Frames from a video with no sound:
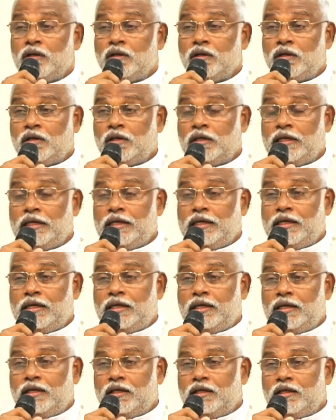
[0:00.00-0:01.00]

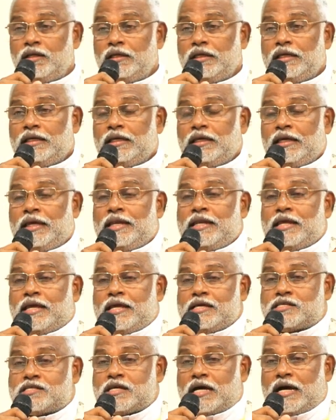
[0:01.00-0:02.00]
he, in
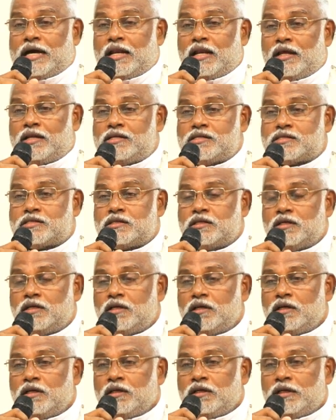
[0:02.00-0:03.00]
his silence,
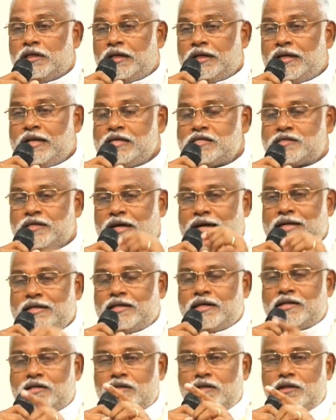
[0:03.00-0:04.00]
he
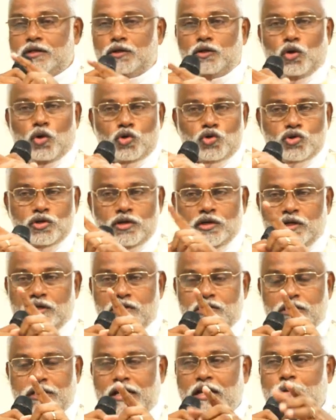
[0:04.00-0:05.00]
decided not to
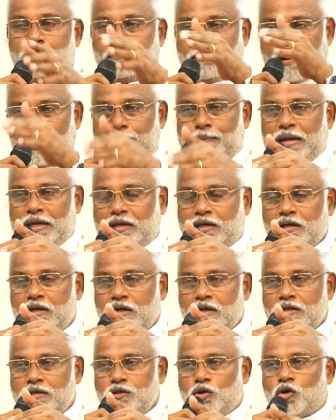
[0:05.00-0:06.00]
hurt her in public,
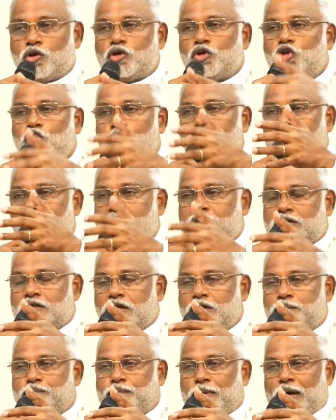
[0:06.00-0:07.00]
not to humiliate her
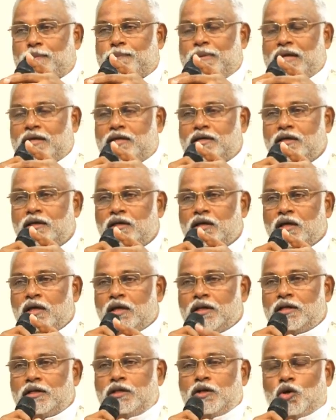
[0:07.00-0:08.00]
in public,
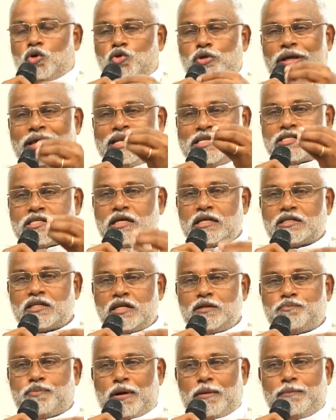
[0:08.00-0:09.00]
not to insult her
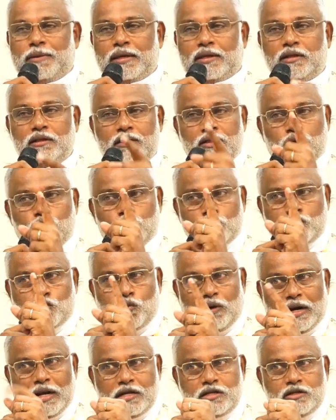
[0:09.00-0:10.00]
in public. The good
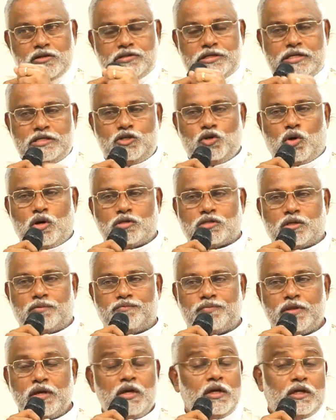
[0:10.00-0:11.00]
quality of Saint Joseph.
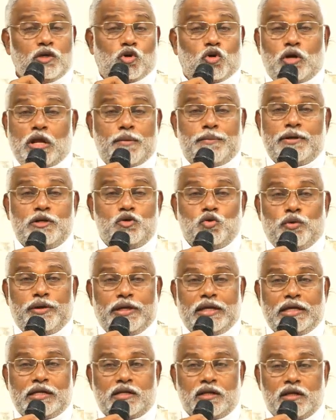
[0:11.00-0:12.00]
He could have been
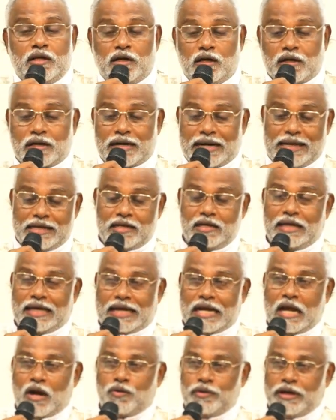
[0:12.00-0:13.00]
doing it rightly
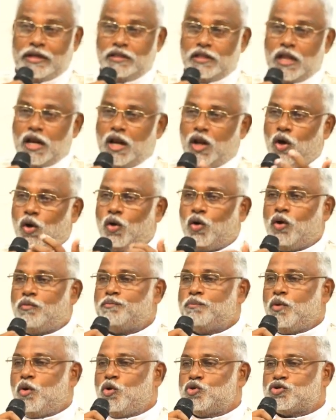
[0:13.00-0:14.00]
allowed in the law of
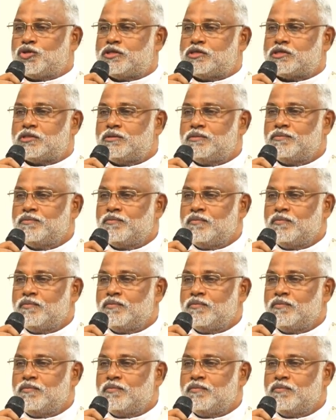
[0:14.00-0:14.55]
Moses.